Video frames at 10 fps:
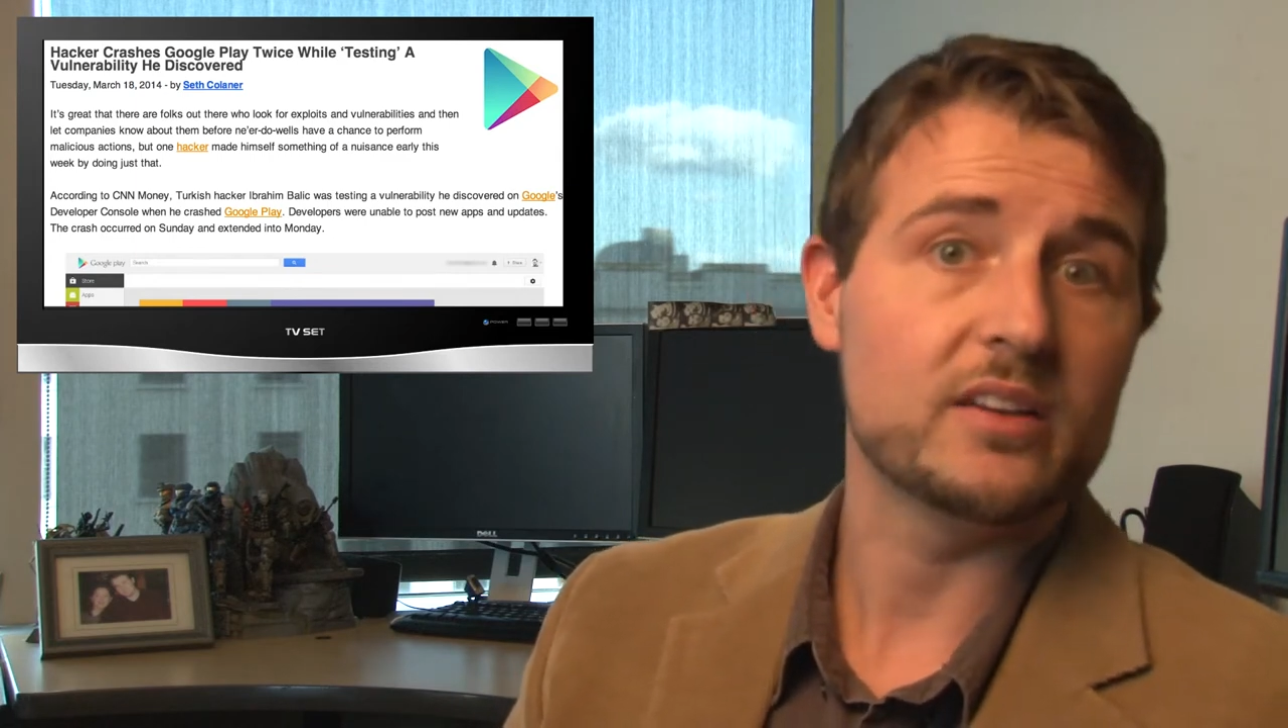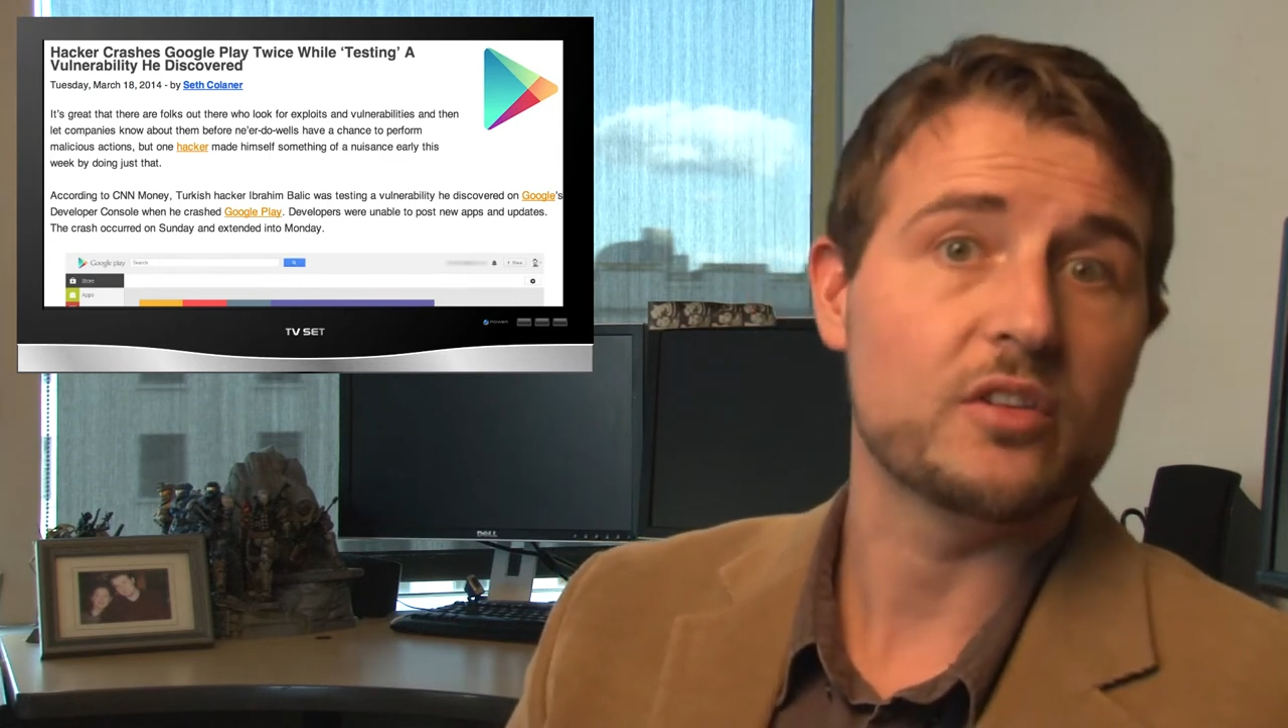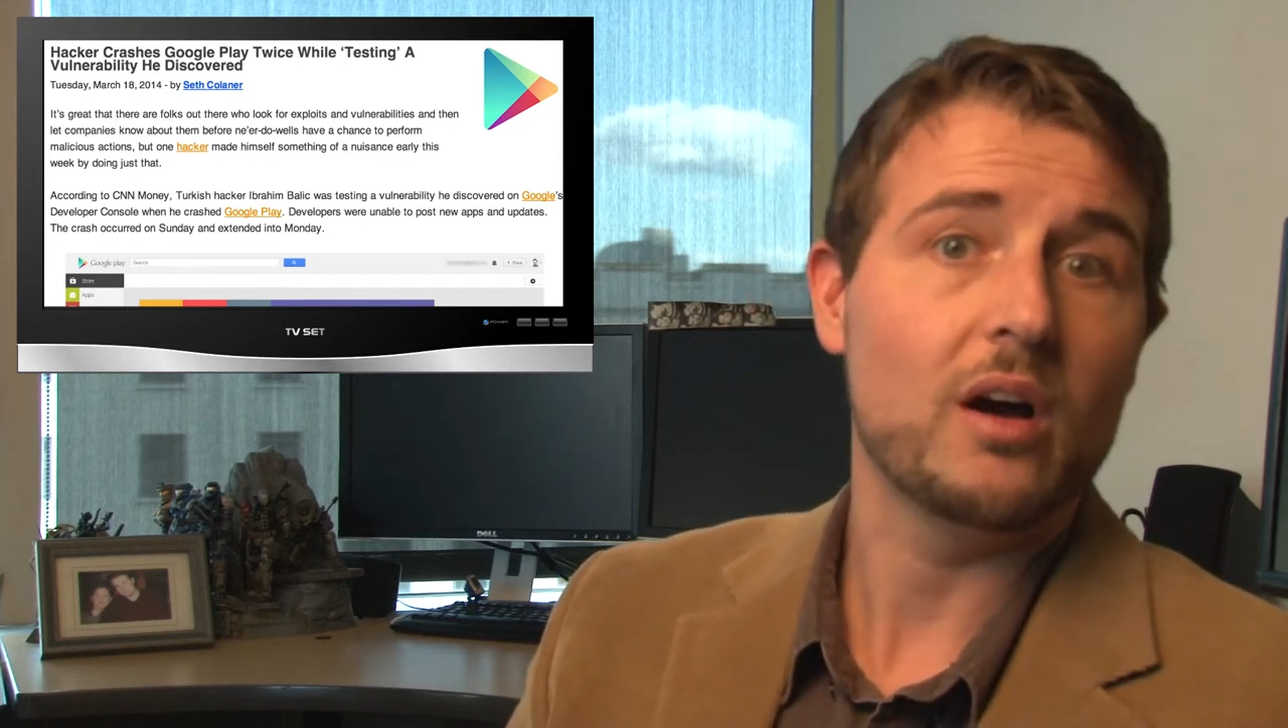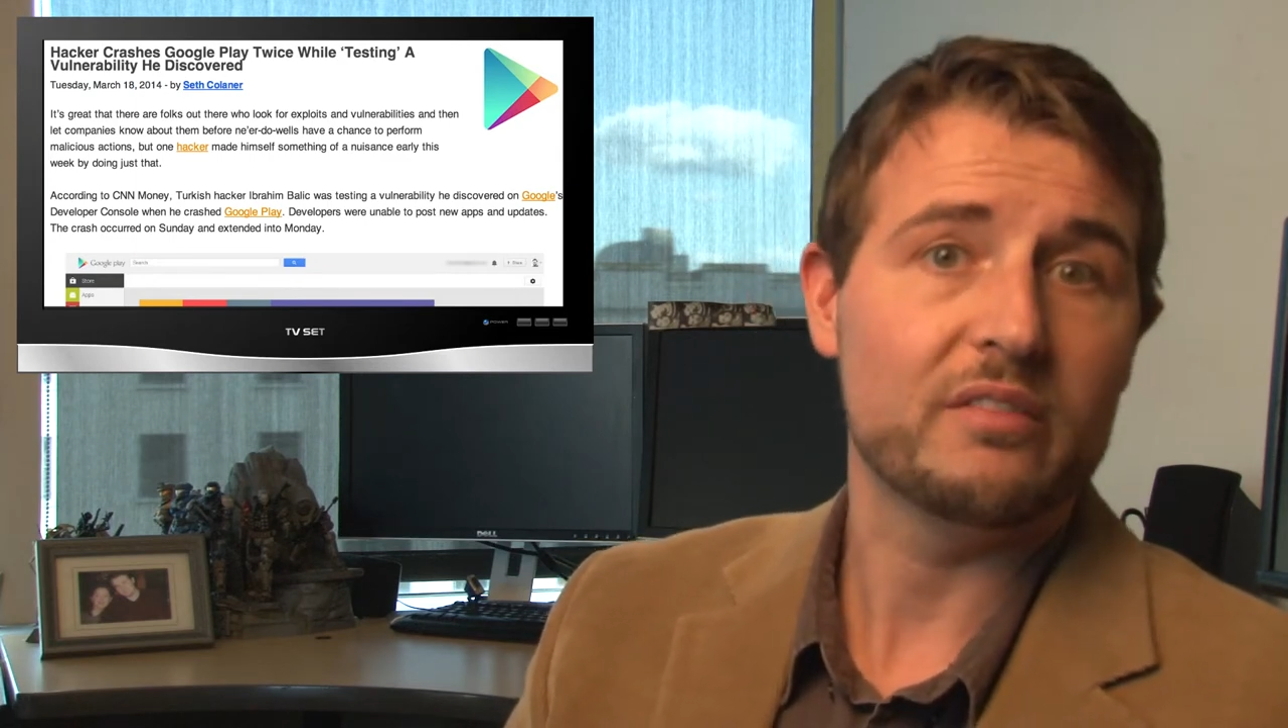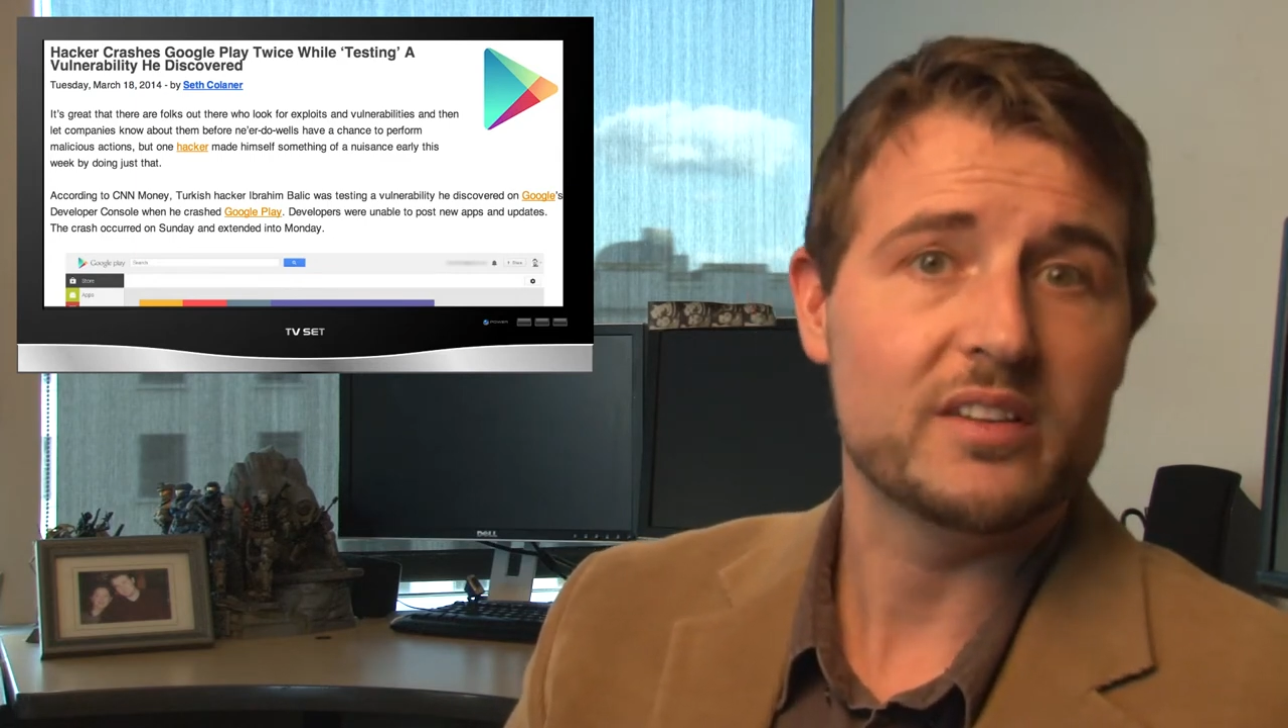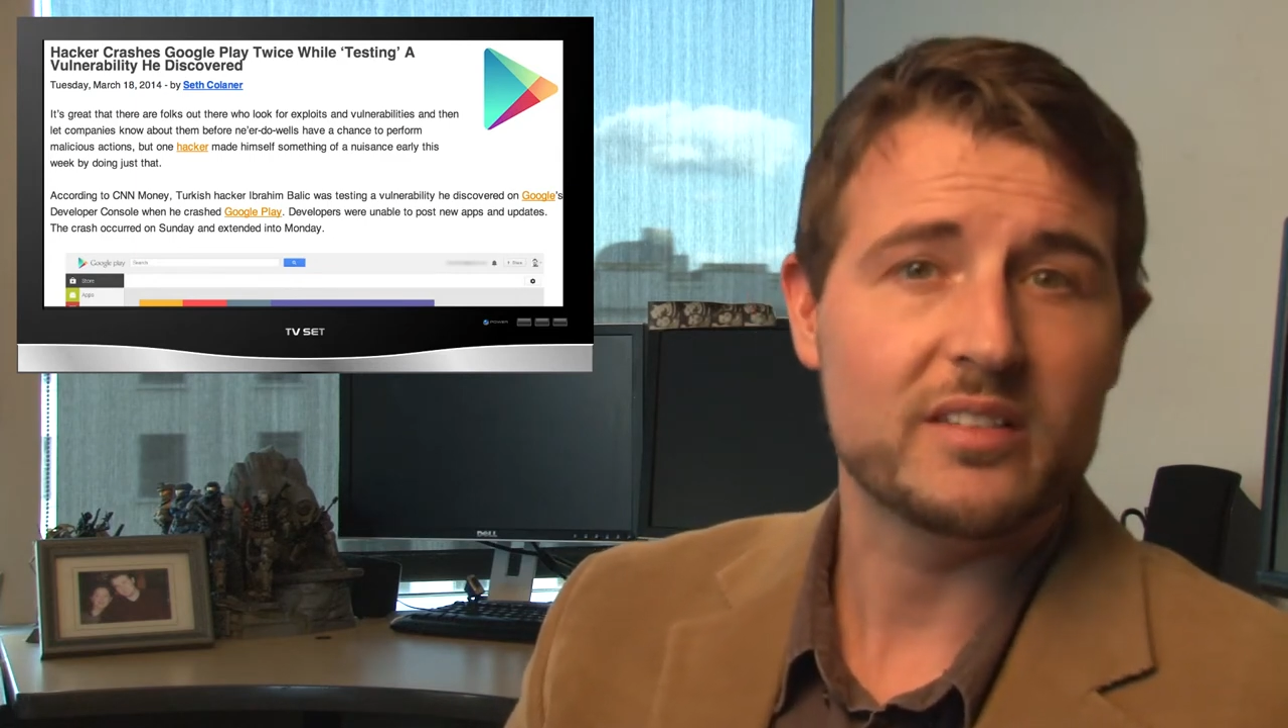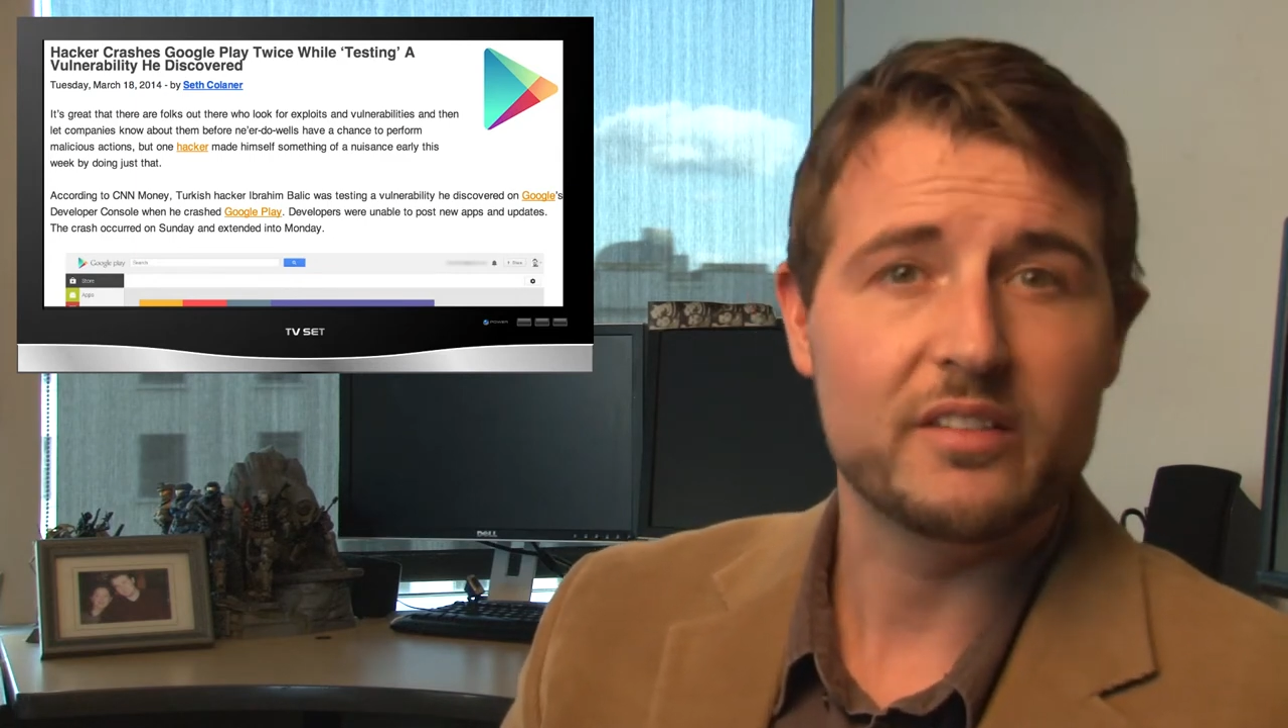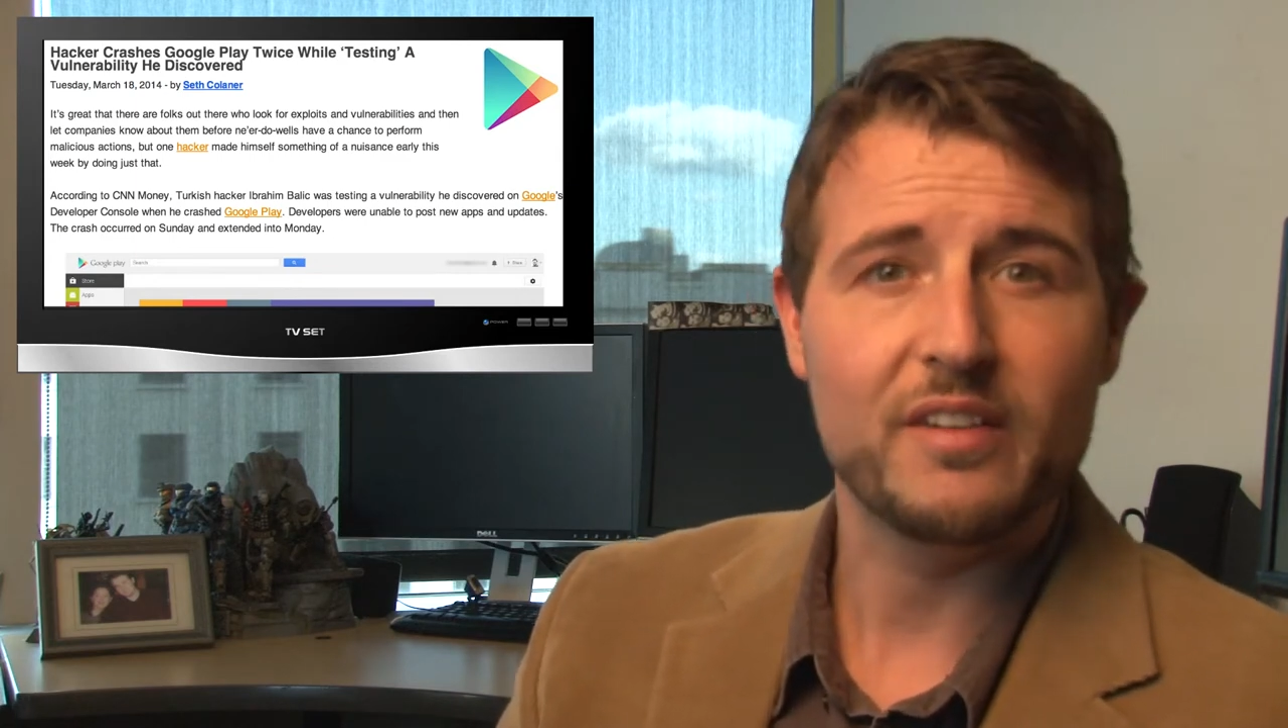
has obviously